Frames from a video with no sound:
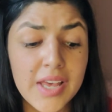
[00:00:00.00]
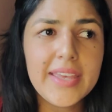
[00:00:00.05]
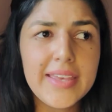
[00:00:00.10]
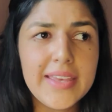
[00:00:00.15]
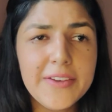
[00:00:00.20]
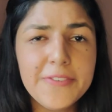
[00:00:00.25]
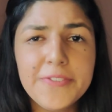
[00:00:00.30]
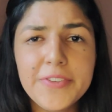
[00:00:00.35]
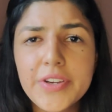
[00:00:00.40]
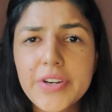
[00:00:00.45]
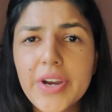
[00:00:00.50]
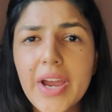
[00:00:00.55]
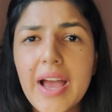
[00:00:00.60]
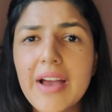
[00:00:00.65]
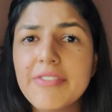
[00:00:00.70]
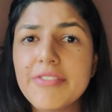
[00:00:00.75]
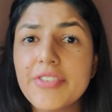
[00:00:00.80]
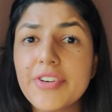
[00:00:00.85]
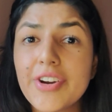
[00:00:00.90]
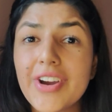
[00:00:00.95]
If you're
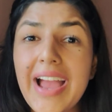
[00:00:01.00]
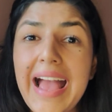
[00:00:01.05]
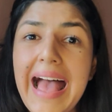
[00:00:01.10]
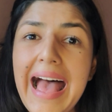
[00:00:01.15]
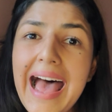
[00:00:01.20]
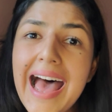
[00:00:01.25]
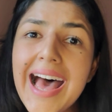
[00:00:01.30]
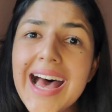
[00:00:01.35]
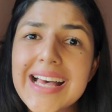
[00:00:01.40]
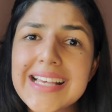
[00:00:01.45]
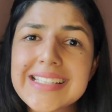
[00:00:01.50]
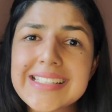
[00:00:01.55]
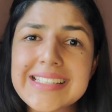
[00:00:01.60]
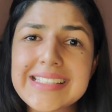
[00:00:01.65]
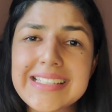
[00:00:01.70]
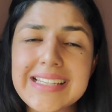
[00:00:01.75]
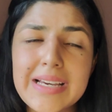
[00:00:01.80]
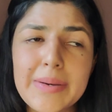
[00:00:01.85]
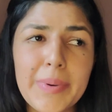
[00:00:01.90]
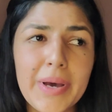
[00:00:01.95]
ever
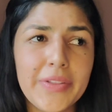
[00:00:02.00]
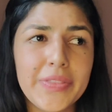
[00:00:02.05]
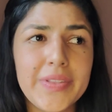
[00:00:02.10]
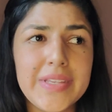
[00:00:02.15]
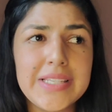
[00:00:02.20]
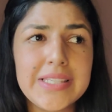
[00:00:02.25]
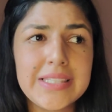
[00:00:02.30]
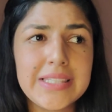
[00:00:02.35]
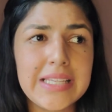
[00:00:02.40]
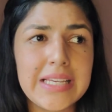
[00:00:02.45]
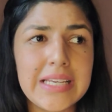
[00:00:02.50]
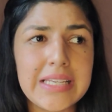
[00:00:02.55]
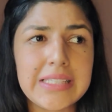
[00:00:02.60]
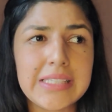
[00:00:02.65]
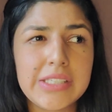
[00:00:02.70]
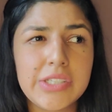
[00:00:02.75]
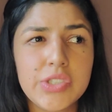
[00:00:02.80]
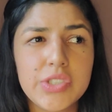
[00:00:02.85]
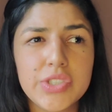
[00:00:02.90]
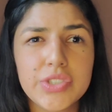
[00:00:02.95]
asked about these things
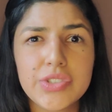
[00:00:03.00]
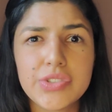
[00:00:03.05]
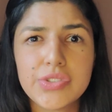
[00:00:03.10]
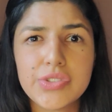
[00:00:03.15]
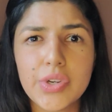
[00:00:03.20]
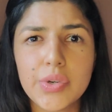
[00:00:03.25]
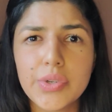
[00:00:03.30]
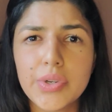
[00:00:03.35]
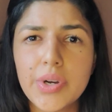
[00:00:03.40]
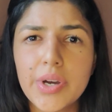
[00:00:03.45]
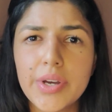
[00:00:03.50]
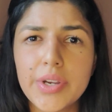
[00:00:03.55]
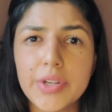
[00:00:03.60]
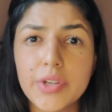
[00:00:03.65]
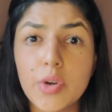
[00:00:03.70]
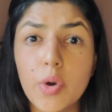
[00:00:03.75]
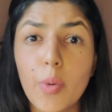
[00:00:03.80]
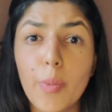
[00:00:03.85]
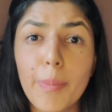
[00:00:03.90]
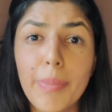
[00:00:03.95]
and you just don't know how to
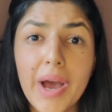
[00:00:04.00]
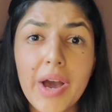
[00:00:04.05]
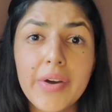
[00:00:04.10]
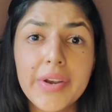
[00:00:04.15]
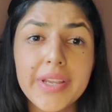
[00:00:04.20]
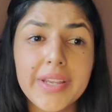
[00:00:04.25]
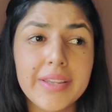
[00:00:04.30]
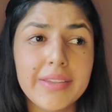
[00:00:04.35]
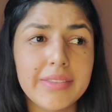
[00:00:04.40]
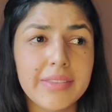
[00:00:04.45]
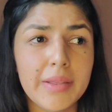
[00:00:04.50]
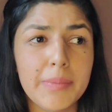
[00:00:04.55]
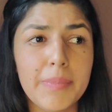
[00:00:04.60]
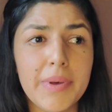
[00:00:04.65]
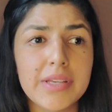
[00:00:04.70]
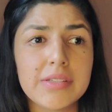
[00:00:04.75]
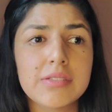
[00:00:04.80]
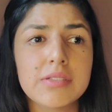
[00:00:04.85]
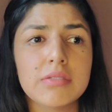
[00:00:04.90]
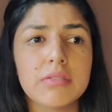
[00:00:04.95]
go about it in the
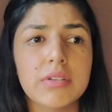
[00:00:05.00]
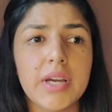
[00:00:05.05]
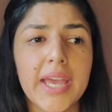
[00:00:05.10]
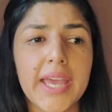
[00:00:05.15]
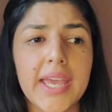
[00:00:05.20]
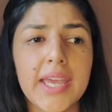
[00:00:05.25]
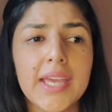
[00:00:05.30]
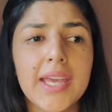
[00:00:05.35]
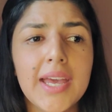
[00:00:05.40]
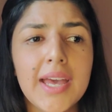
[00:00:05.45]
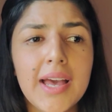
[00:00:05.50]
best way,